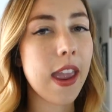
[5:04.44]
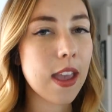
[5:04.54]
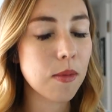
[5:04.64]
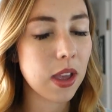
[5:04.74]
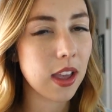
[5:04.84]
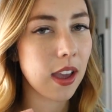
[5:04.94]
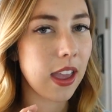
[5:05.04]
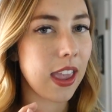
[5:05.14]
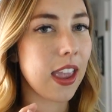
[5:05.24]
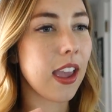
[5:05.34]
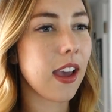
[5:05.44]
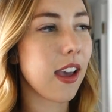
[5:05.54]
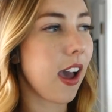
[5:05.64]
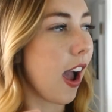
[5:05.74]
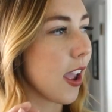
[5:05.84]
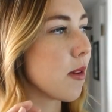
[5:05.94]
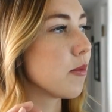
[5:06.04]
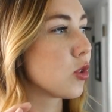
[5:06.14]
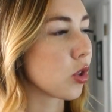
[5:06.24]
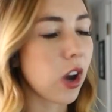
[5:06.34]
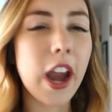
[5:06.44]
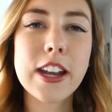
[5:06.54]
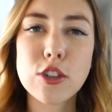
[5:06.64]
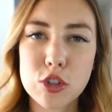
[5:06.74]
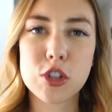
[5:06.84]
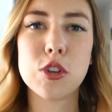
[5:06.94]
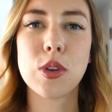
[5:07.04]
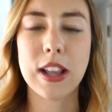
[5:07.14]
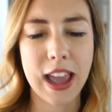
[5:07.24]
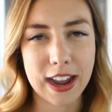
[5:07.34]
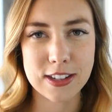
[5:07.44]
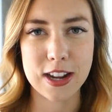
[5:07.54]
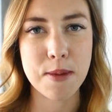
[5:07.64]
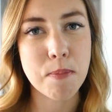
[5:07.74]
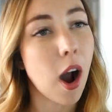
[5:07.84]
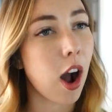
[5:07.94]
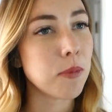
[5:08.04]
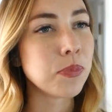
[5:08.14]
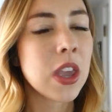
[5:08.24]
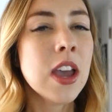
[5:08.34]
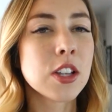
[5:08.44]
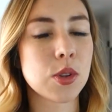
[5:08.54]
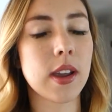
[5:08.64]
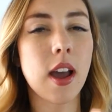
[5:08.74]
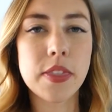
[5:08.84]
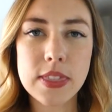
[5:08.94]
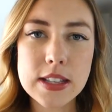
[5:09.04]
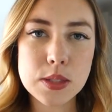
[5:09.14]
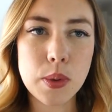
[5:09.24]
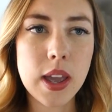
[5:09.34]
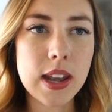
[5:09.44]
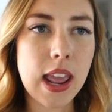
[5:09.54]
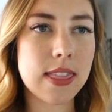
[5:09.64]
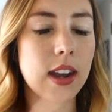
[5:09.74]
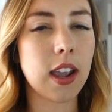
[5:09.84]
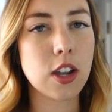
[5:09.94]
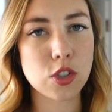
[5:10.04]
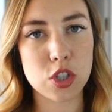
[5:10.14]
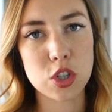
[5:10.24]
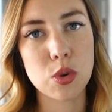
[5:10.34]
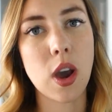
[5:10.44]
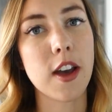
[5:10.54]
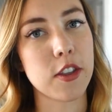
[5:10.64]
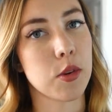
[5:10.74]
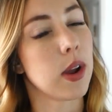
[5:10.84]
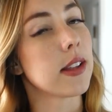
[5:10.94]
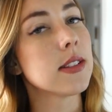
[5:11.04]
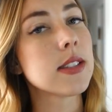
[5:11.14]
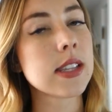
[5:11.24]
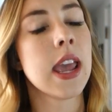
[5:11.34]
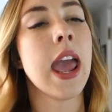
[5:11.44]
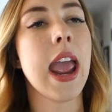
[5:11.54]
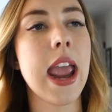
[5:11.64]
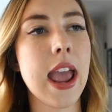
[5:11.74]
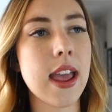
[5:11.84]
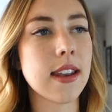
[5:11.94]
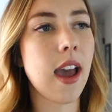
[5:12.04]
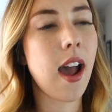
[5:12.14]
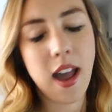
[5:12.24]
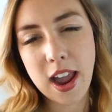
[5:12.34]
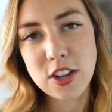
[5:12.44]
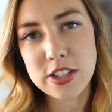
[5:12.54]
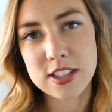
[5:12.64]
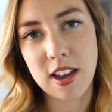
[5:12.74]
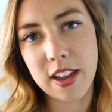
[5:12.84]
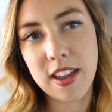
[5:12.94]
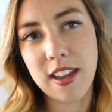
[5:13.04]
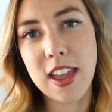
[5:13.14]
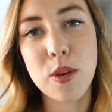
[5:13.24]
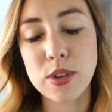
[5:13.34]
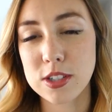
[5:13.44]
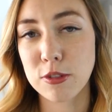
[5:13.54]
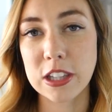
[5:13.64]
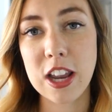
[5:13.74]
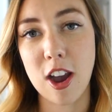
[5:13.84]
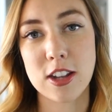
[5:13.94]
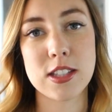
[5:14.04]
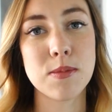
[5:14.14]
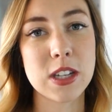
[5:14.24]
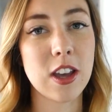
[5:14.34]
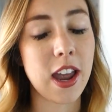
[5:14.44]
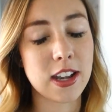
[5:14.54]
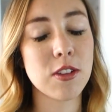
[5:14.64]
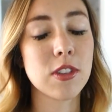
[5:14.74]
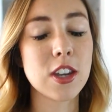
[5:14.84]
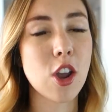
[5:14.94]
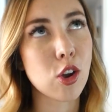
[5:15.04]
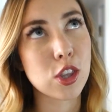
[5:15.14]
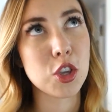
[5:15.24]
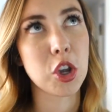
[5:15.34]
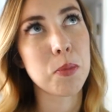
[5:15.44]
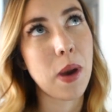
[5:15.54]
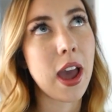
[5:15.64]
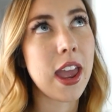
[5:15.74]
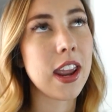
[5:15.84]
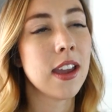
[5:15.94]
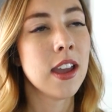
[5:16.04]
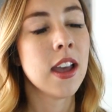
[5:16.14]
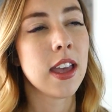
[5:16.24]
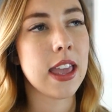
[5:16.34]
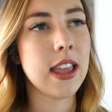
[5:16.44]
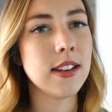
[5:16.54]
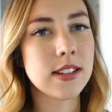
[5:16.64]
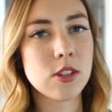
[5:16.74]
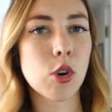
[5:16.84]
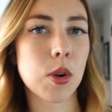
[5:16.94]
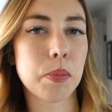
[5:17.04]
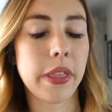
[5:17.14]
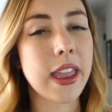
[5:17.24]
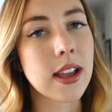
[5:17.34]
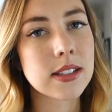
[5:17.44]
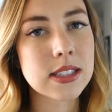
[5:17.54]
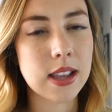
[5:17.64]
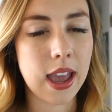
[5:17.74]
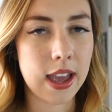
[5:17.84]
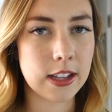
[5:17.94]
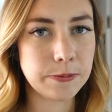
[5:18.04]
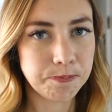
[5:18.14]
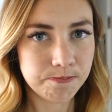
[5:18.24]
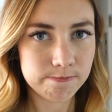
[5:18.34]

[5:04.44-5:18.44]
I am a I am tried and true cacti mom. So I got this one and then I got two other ones. And I just thought it was a really awesome deal. I didn't really know that you could buy indoor plants at